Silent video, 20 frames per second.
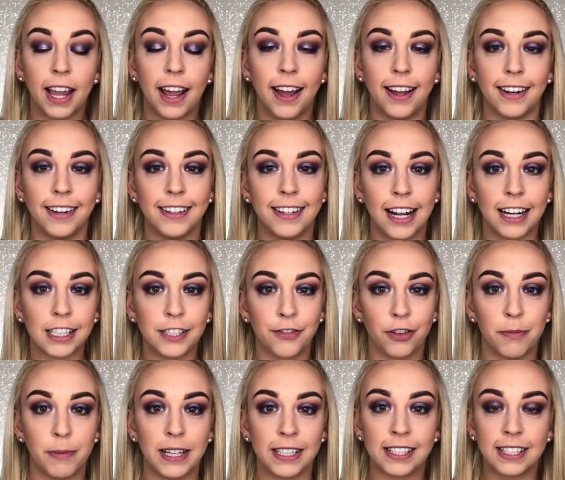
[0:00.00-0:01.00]
And next
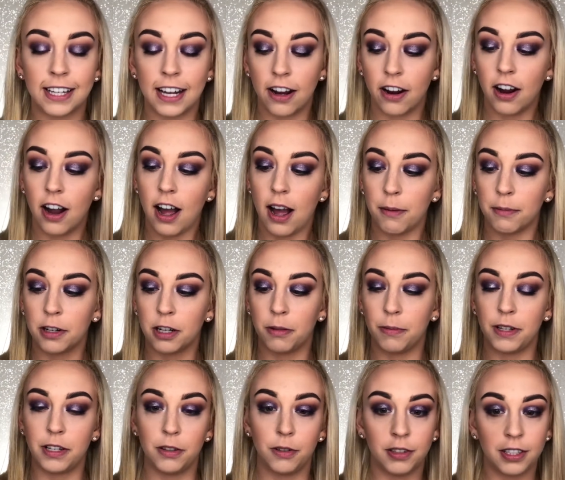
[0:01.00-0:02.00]
for mascara, I'm going to be
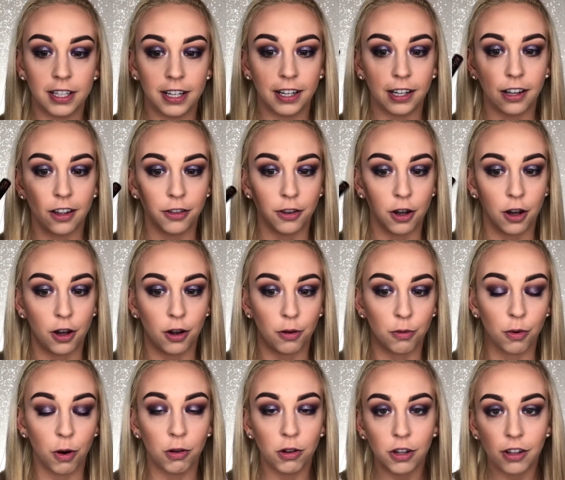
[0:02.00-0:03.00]
using the
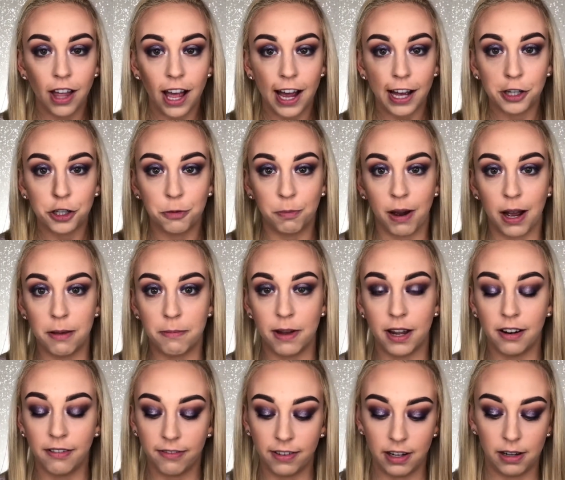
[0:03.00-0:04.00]
Roller Lash by
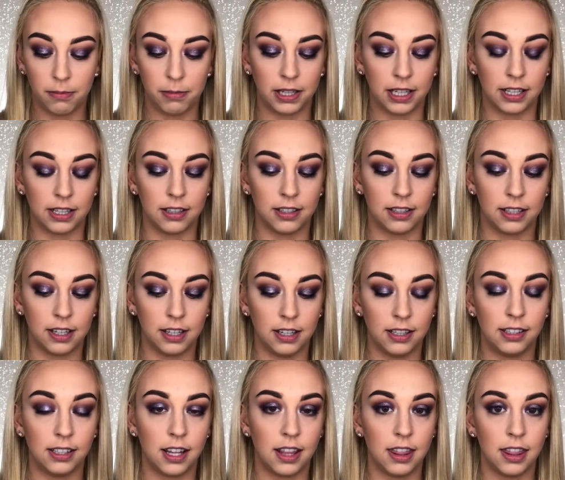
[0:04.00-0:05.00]
Benefit because it
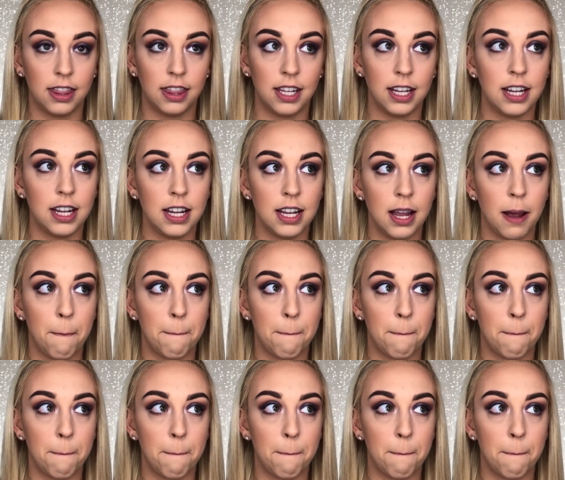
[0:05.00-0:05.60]
is the